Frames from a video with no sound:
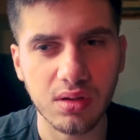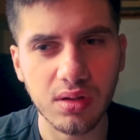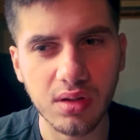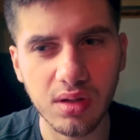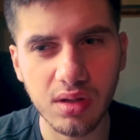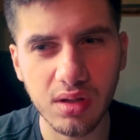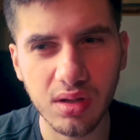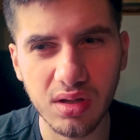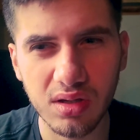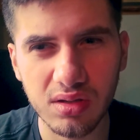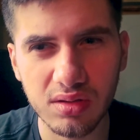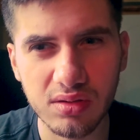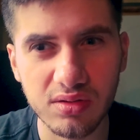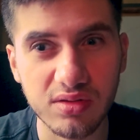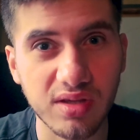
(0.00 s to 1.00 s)

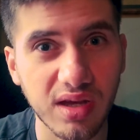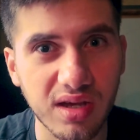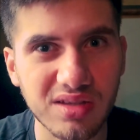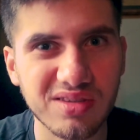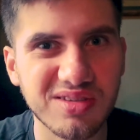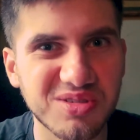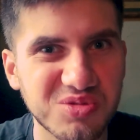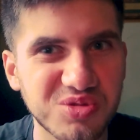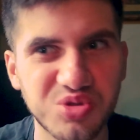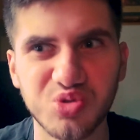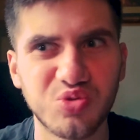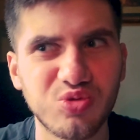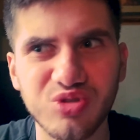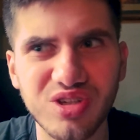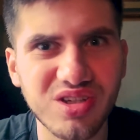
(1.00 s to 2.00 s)
and that you
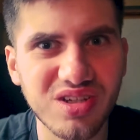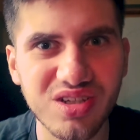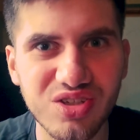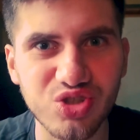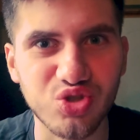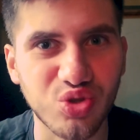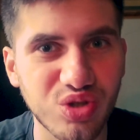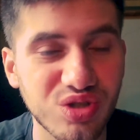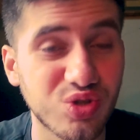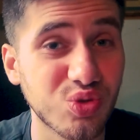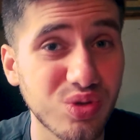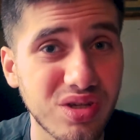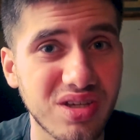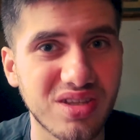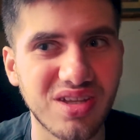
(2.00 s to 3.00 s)
really enjoy
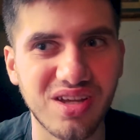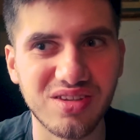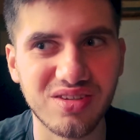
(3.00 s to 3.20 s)
doing, that